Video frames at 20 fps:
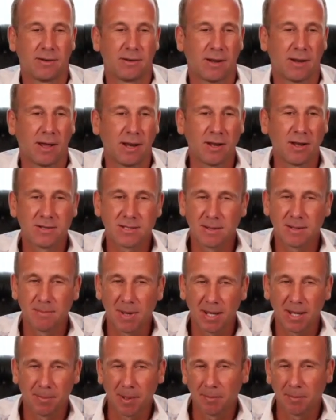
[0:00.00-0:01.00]
I don't see
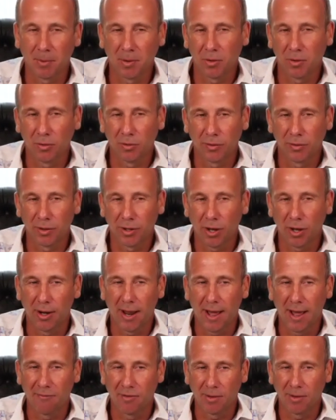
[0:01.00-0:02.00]
many people at all that don't
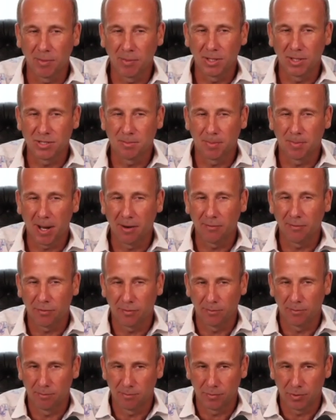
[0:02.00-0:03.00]
have image apart
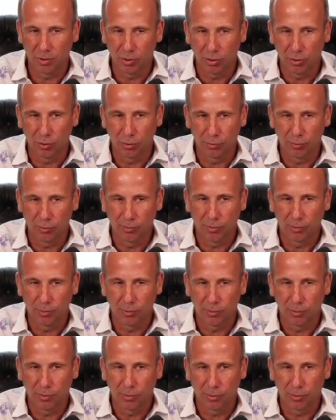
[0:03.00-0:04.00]
from you.
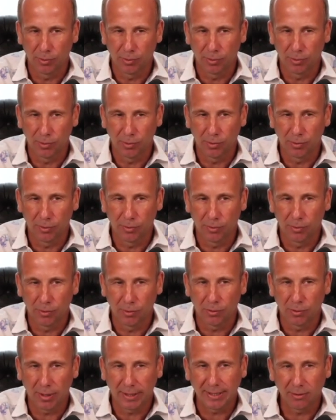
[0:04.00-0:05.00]
Like,